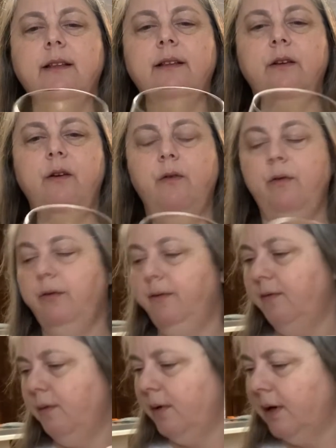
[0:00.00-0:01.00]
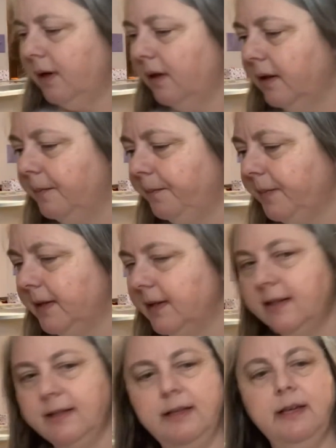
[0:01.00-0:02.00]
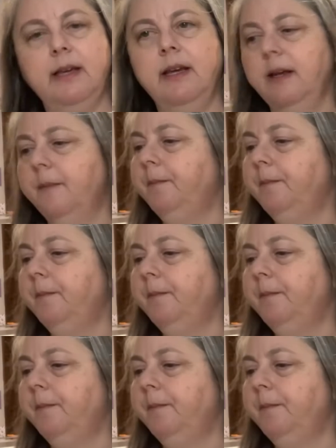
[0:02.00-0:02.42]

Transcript: a gold foil. Let's see.